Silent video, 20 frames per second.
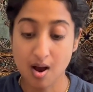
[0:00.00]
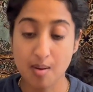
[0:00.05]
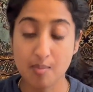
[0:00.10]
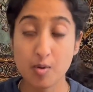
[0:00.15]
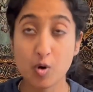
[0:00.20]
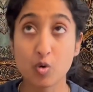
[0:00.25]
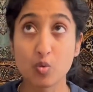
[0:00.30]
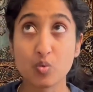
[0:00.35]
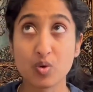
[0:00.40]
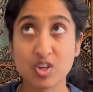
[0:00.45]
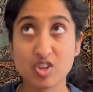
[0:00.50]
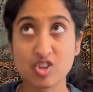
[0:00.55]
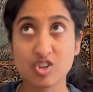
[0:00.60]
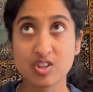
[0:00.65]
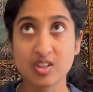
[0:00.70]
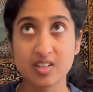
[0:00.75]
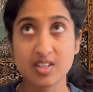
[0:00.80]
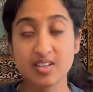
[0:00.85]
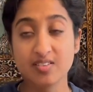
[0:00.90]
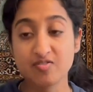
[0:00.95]

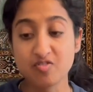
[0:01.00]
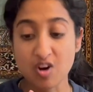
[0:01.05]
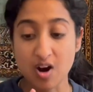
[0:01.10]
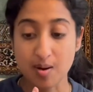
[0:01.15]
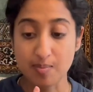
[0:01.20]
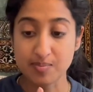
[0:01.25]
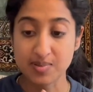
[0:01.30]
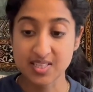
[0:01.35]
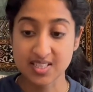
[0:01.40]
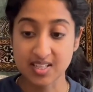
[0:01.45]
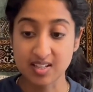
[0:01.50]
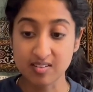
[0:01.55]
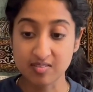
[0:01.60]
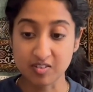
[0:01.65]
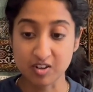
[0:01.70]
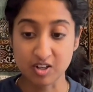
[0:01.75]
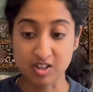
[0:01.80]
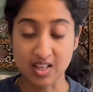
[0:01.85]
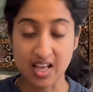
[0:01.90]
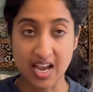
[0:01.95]
originally from
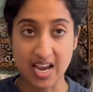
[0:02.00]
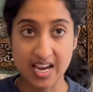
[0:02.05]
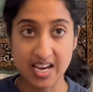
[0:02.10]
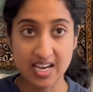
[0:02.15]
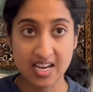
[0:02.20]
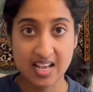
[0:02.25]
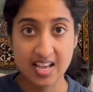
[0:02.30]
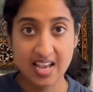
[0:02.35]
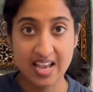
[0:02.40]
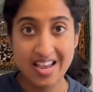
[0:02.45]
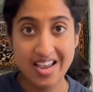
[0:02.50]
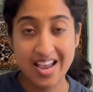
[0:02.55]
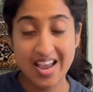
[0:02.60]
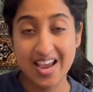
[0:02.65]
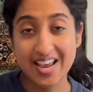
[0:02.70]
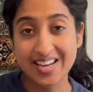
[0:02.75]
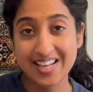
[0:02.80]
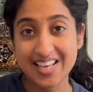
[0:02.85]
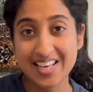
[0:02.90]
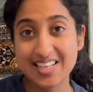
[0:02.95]
Silverlight,
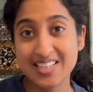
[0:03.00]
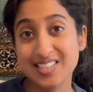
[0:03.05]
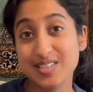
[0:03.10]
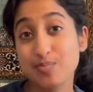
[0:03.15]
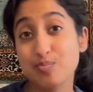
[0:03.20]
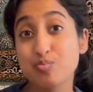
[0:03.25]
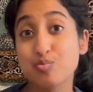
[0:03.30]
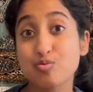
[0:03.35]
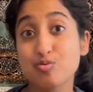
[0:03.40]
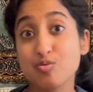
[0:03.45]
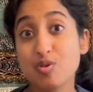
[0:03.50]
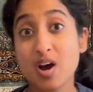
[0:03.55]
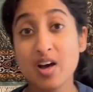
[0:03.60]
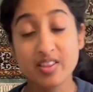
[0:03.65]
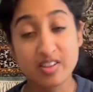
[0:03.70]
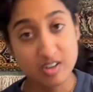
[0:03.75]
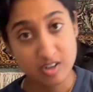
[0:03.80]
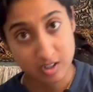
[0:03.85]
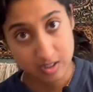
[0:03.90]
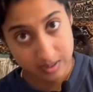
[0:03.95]
and he's the
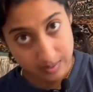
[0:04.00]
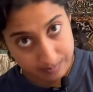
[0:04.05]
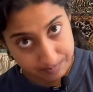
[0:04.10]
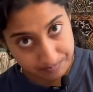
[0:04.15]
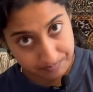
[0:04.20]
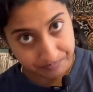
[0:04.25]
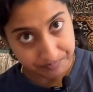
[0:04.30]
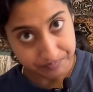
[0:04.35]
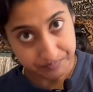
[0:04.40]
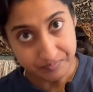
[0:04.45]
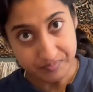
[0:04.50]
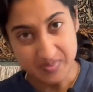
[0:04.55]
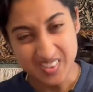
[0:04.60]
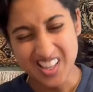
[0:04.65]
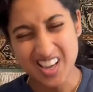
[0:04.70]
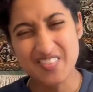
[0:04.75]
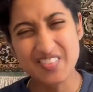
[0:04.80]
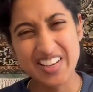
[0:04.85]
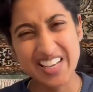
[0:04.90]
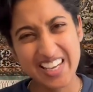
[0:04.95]
brother
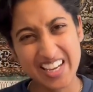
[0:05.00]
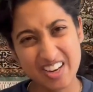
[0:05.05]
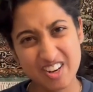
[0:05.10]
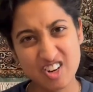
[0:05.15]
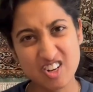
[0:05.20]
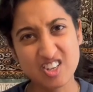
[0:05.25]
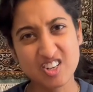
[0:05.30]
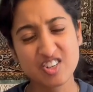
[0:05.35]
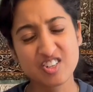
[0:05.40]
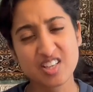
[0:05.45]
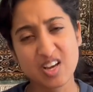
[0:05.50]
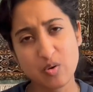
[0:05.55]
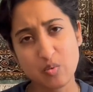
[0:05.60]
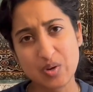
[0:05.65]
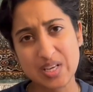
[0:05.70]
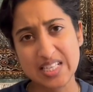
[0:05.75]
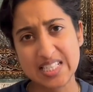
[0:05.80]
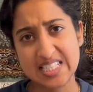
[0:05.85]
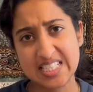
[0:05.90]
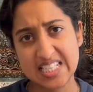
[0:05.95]
of a character that
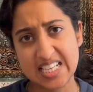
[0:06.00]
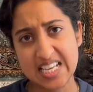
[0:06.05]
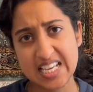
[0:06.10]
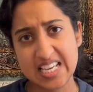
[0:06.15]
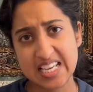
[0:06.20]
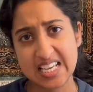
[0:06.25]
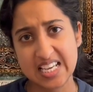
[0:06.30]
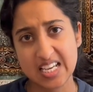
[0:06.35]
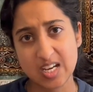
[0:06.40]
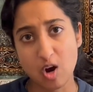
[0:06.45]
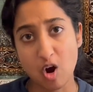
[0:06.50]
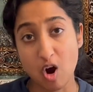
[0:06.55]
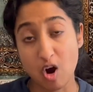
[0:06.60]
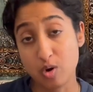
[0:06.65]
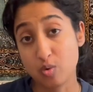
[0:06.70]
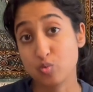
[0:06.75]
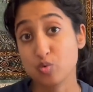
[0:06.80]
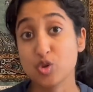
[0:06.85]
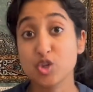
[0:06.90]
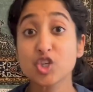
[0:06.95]
we see
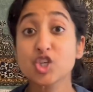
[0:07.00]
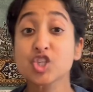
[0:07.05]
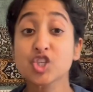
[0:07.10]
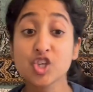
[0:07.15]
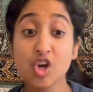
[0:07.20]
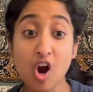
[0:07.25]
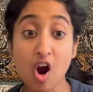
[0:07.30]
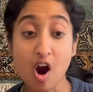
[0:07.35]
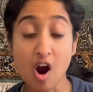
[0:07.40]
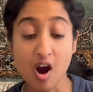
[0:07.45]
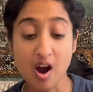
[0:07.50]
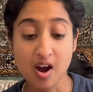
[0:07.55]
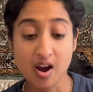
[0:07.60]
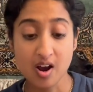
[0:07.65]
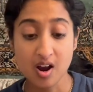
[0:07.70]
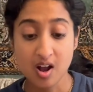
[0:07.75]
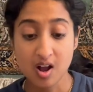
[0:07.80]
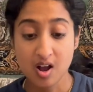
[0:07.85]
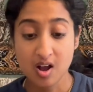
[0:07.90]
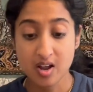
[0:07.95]
on Roshar
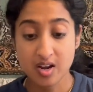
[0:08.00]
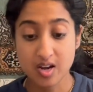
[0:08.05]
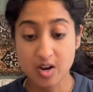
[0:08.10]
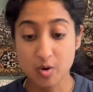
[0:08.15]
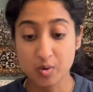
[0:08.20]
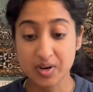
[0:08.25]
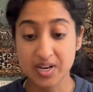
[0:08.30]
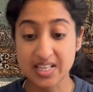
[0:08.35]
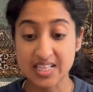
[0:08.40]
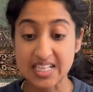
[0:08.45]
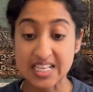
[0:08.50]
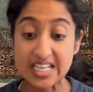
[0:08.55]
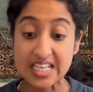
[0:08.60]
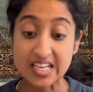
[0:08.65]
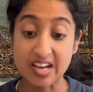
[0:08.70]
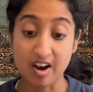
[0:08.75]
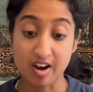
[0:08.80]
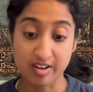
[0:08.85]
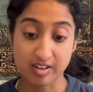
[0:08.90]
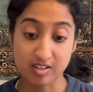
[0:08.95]
known as
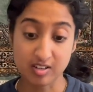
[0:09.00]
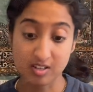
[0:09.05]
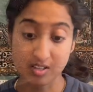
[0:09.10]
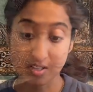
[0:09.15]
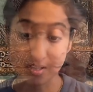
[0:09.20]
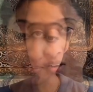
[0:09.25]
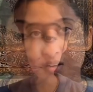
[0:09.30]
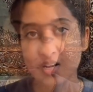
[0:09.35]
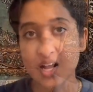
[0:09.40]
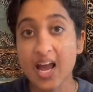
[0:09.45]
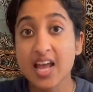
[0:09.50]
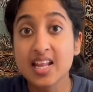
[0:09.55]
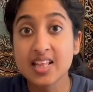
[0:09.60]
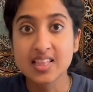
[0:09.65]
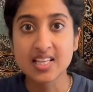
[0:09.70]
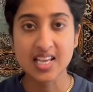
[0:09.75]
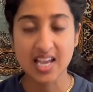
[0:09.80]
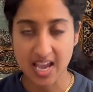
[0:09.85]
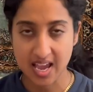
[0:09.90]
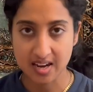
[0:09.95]
allll. And at
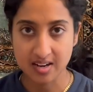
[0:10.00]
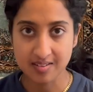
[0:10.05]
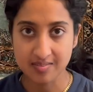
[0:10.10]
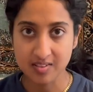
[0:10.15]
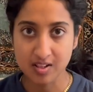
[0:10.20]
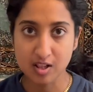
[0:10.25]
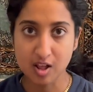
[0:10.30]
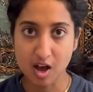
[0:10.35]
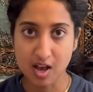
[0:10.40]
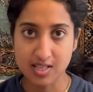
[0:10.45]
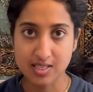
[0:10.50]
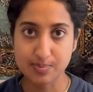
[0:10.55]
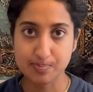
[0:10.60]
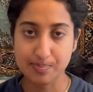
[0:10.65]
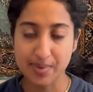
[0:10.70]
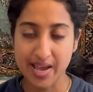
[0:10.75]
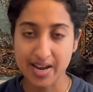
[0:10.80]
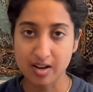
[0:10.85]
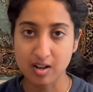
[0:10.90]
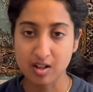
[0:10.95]
the end of the Lost
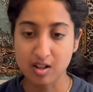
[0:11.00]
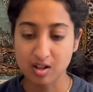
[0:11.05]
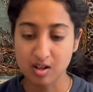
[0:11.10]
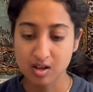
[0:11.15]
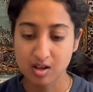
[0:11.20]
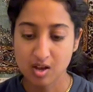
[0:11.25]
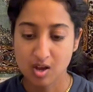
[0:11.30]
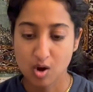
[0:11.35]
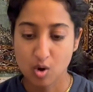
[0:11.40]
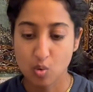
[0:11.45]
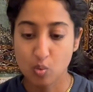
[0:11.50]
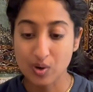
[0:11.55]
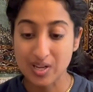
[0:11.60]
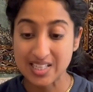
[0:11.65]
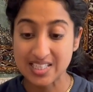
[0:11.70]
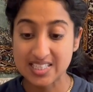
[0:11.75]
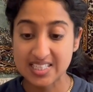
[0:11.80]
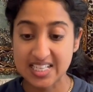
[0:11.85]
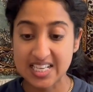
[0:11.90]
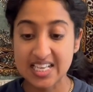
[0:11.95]
Metal, we
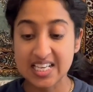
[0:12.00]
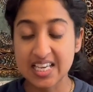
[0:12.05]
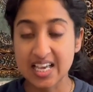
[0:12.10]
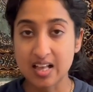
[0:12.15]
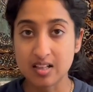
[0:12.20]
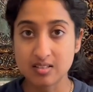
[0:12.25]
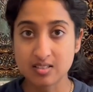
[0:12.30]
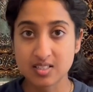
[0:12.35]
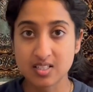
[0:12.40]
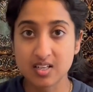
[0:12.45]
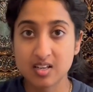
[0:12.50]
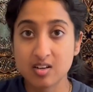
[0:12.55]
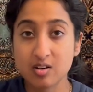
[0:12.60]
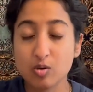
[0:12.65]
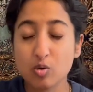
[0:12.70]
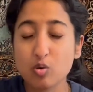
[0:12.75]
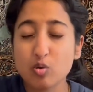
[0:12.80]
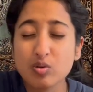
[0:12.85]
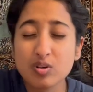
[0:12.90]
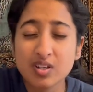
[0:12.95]
see Kelsier
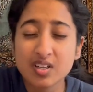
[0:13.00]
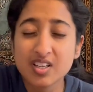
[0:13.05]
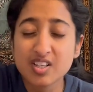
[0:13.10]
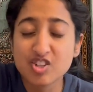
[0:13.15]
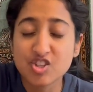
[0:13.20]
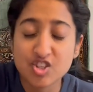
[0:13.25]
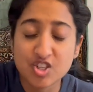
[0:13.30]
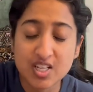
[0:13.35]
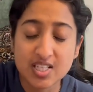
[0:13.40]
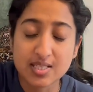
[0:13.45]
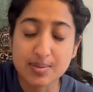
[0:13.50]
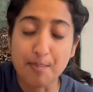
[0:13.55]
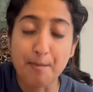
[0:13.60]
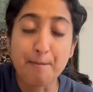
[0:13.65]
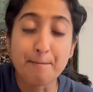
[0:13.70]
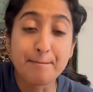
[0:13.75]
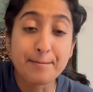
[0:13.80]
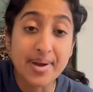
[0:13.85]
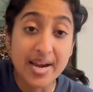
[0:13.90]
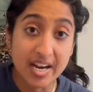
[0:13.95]
only just
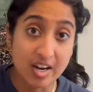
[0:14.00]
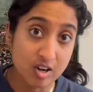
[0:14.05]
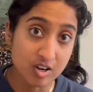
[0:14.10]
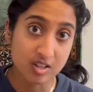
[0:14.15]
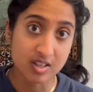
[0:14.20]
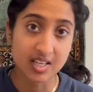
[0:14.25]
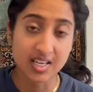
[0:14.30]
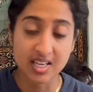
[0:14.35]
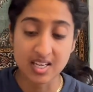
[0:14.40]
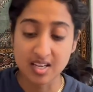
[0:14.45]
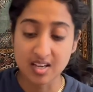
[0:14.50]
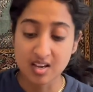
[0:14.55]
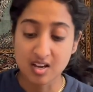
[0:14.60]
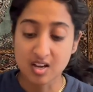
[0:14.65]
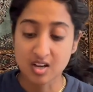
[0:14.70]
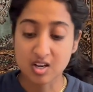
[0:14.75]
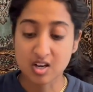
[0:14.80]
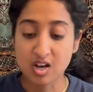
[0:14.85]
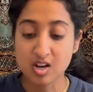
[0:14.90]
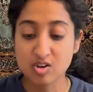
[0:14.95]
barely
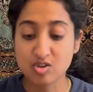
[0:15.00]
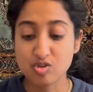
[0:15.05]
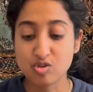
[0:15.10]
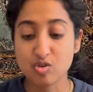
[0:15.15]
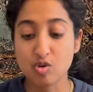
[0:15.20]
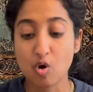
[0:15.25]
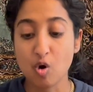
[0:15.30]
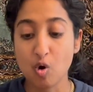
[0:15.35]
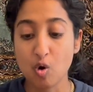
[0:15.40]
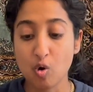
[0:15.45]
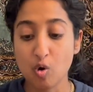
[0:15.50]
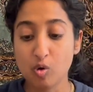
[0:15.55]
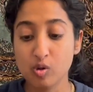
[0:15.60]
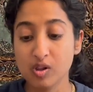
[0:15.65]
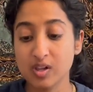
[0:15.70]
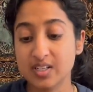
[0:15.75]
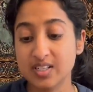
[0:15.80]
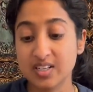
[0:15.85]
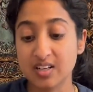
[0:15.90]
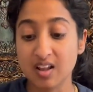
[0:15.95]
control
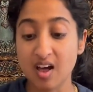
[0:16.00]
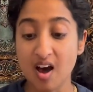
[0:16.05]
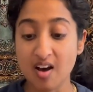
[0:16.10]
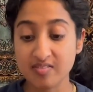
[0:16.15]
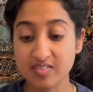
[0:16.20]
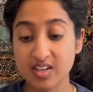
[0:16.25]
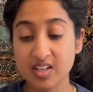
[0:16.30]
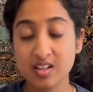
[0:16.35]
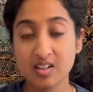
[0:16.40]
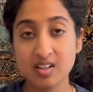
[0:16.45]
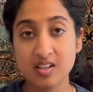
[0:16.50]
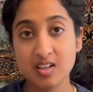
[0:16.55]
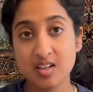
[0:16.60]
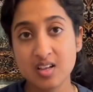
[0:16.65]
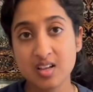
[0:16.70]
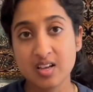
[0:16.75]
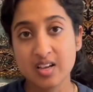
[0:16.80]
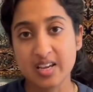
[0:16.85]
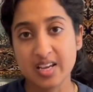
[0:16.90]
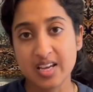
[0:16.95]
allll
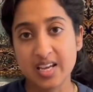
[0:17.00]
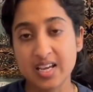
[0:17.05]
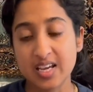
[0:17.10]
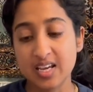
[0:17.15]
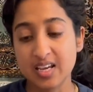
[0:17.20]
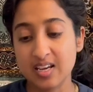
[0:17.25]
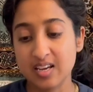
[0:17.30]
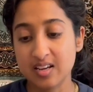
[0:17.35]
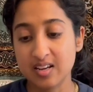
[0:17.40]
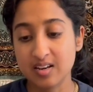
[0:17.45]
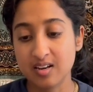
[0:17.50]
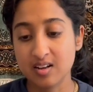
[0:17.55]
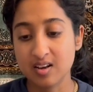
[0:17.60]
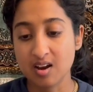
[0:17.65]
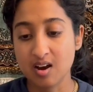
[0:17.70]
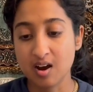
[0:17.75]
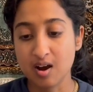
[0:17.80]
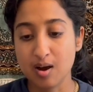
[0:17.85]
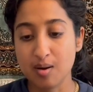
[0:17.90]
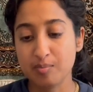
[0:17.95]
in
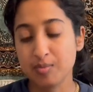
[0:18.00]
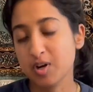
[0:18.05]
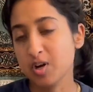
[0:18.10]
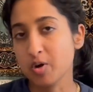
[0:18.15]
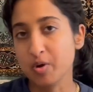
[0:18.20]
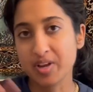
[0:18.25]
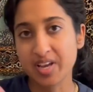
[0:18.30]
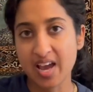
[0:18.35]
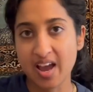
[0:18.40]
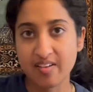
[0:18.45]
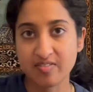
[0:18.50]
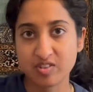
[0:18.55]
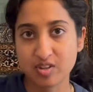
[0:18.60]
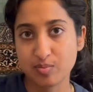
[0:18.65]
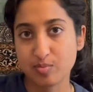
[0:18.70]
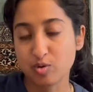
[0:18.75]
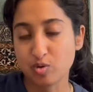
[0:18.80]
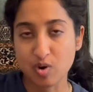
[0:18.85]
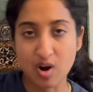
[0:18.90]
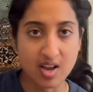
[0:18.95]
going after
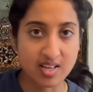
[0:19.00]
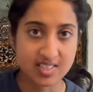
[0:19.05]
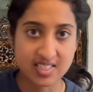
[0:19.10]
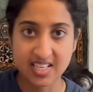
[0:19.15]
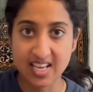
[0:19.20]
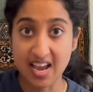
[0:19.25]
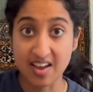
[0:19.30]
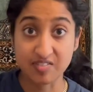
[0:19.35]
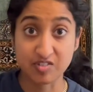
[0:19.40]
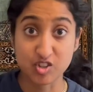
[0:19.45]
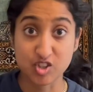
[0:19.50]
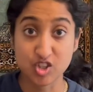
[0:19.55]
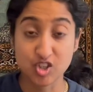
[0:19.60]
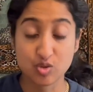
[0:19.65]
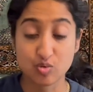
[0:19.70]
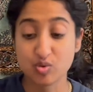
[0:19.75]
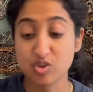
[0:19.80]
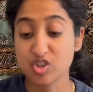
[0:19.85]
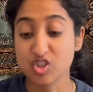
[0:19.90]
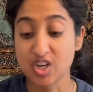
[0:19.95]
Marasi after she
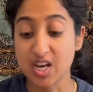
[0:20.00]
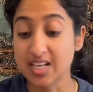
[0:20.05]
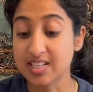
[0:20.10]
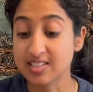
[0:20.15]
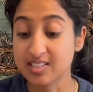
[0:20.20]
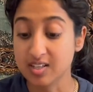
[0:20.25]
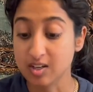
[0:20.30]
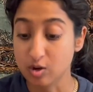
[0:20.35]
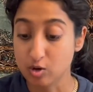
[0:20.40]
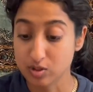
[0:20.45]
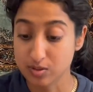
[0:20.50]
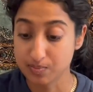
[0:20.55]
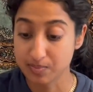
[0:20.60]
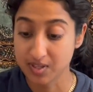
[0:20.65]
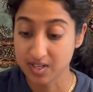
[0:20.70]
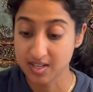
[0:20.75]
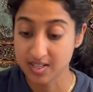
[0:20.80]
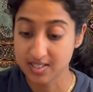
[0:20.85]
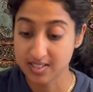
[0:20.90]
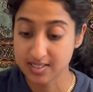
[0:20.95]
rejects the
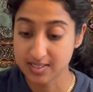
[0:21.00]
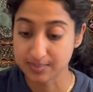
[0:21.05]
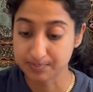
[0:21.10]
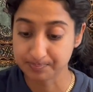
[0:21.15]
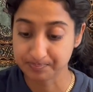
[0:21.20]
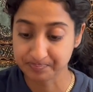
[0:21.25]
Ghostbloods.